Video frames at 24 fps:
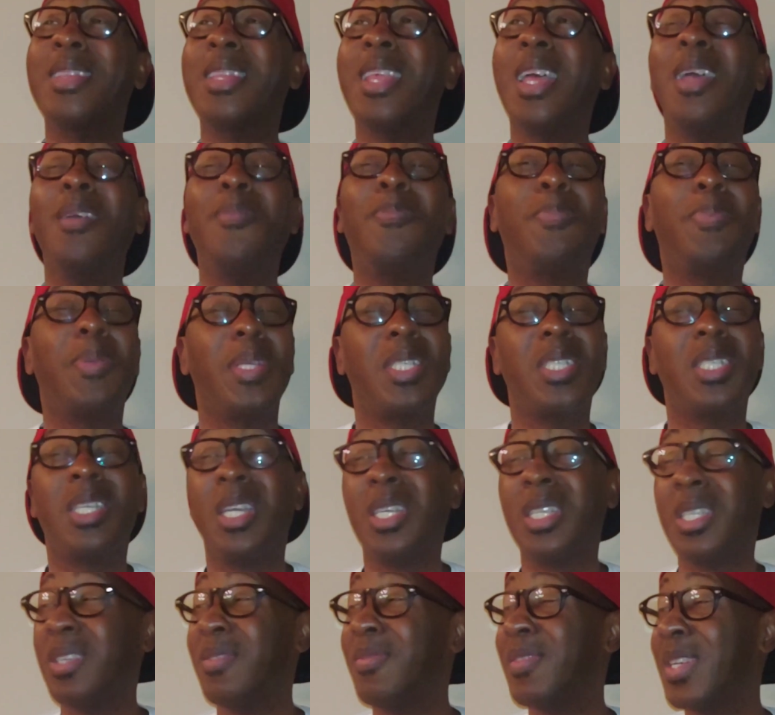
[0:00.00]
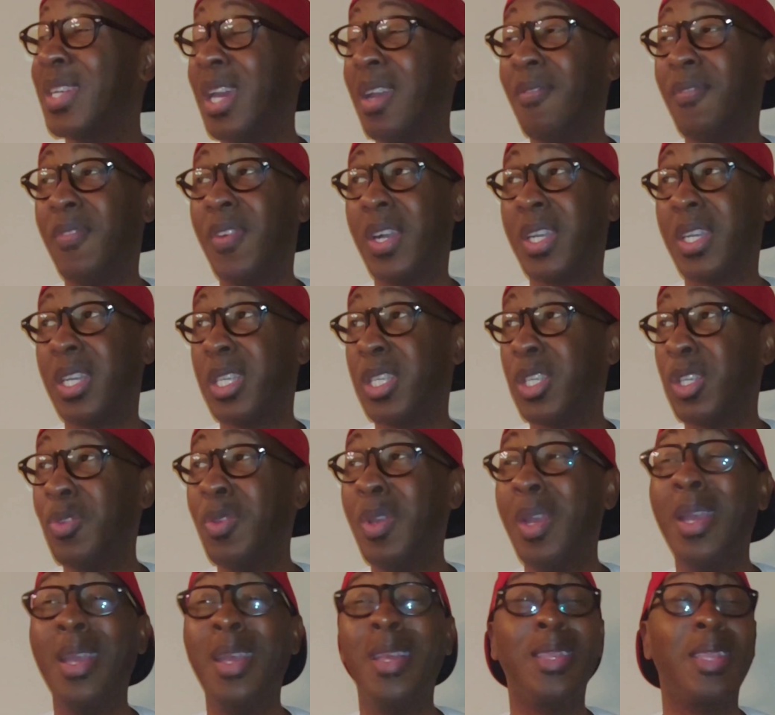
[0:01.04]
That bitch ain't even that fucking
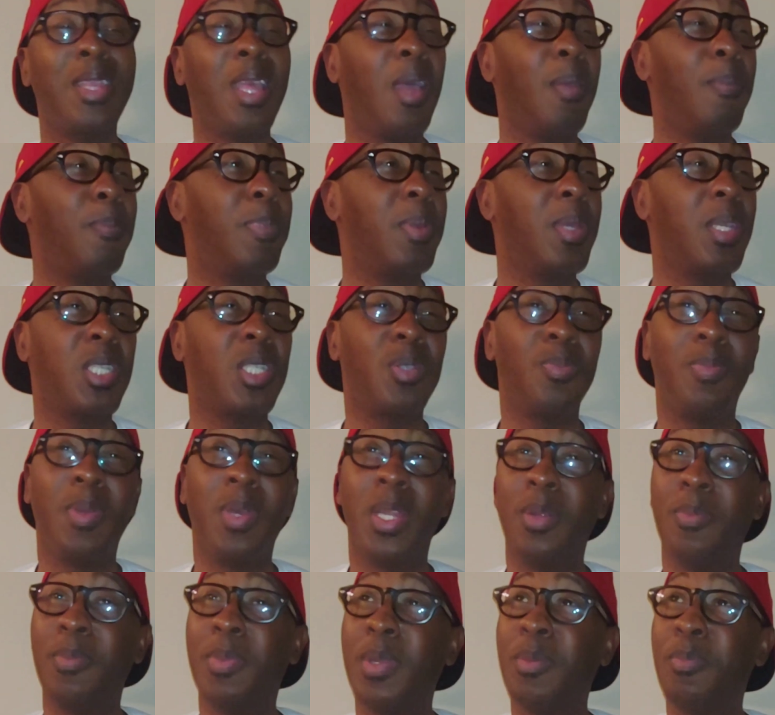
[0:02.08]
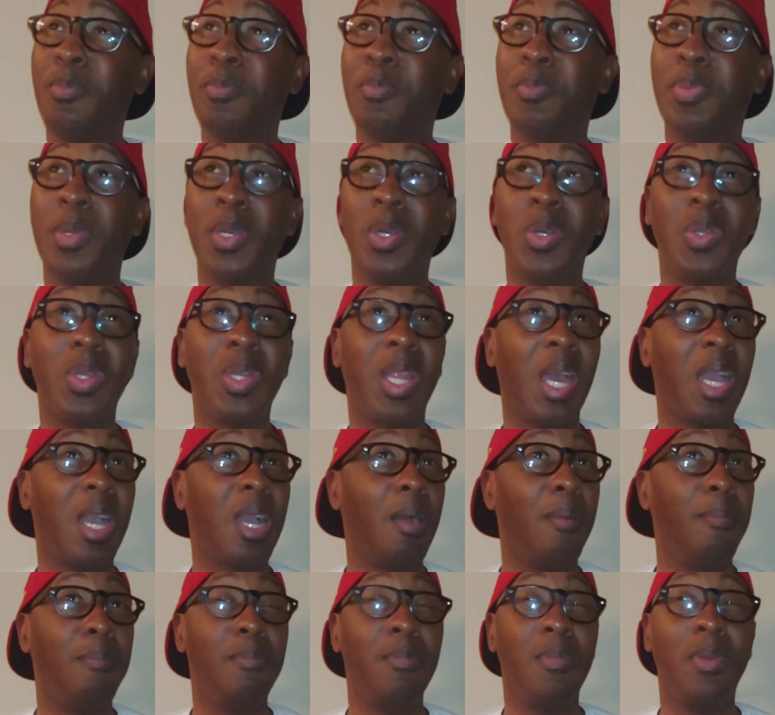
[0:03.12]
cute. That bitch better be built
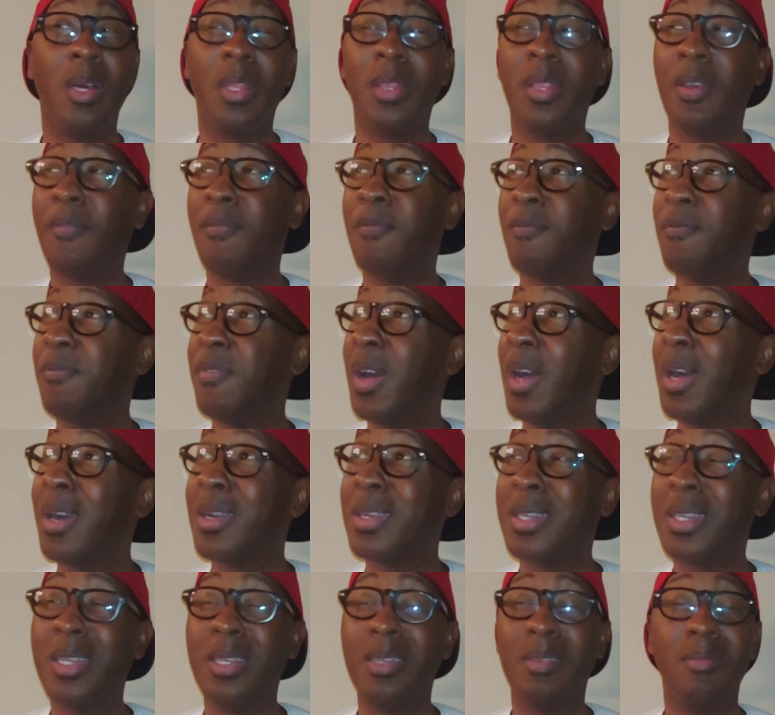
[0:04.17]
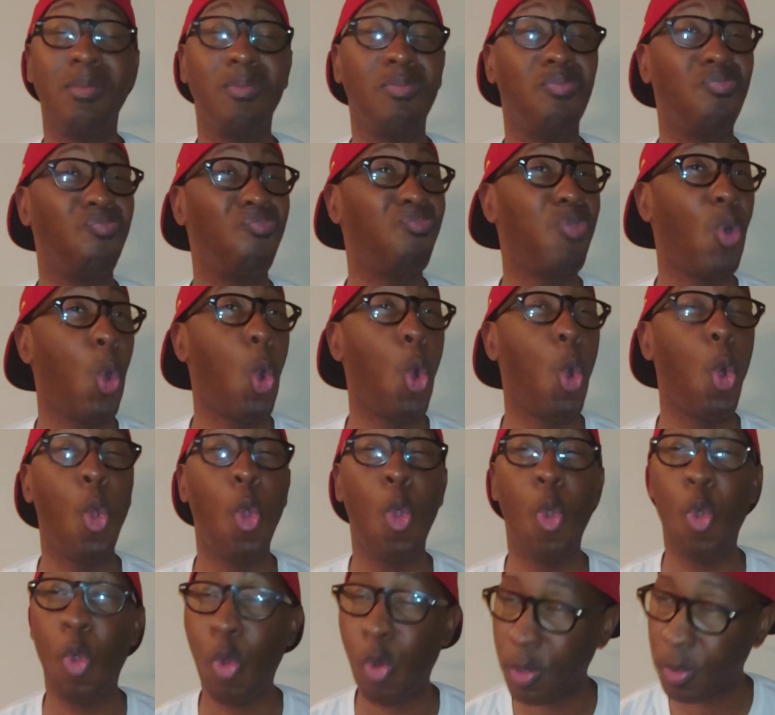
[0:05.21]
like a motherfucking
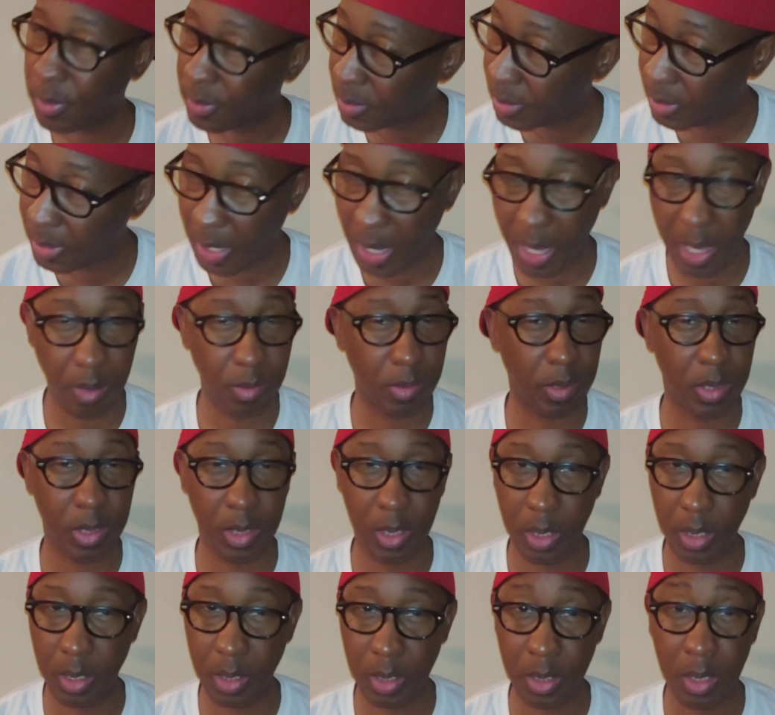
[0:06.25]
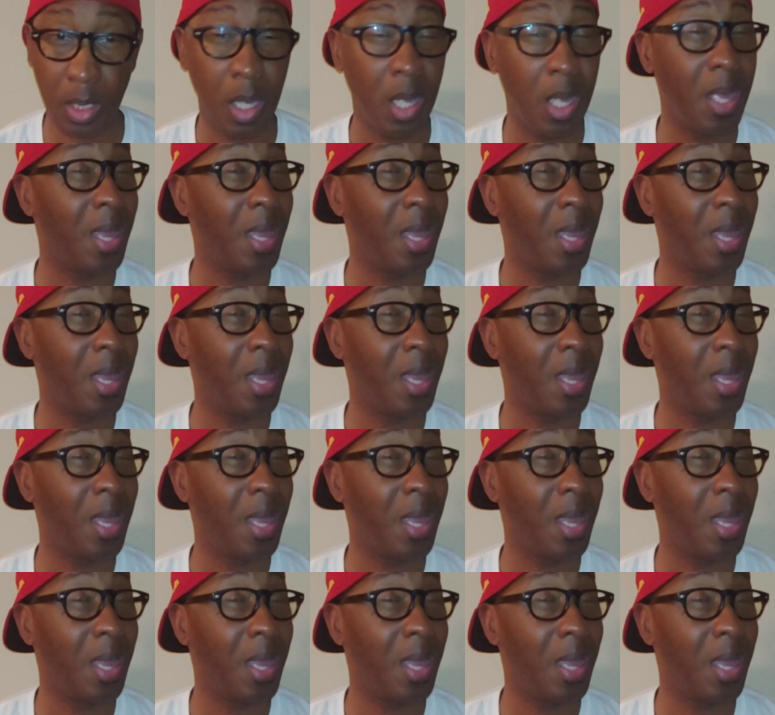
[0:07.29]
horse downstairs.